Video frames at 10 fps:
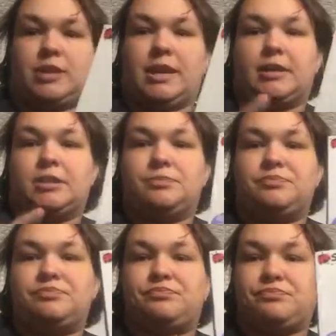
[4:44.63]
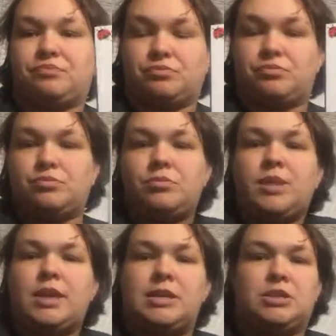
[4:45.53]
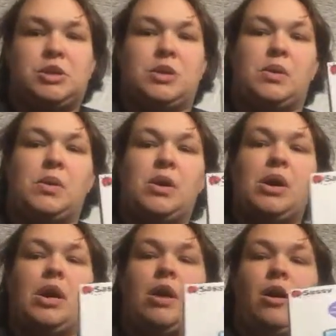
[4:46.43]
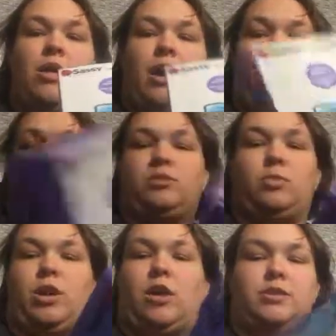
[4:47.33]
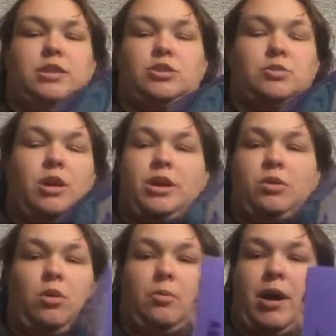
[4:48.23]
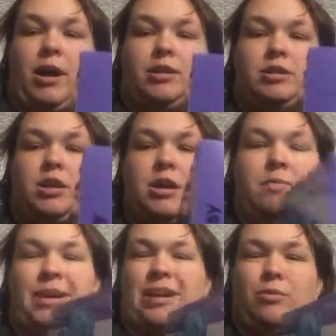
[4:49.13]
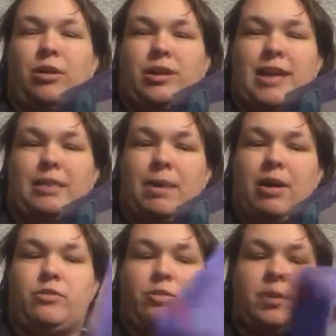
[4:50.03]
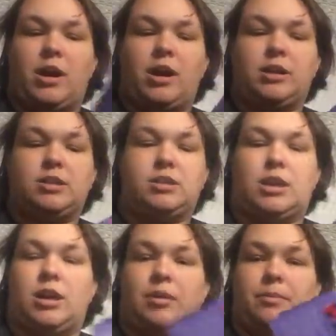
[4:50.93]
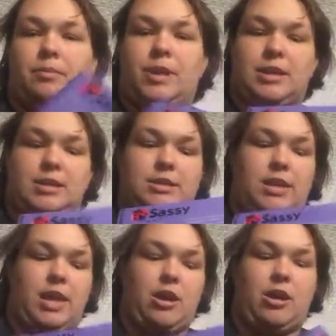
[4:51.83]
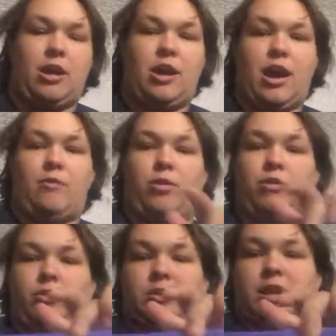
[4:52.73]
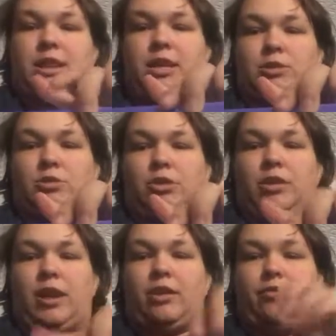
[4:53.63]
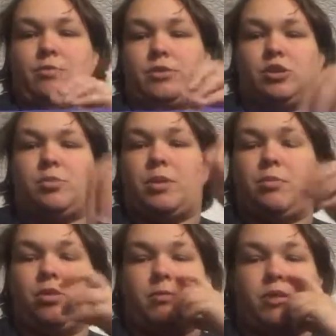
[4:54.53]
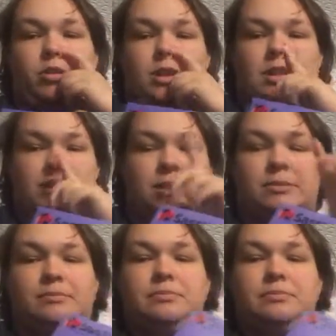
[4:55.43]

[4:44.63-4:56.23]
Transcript: sacks. And so we obviously do not need a whole box, but I didn't want to take them out of the box, because they have one of those things where you can flip this open and pull them out really easy.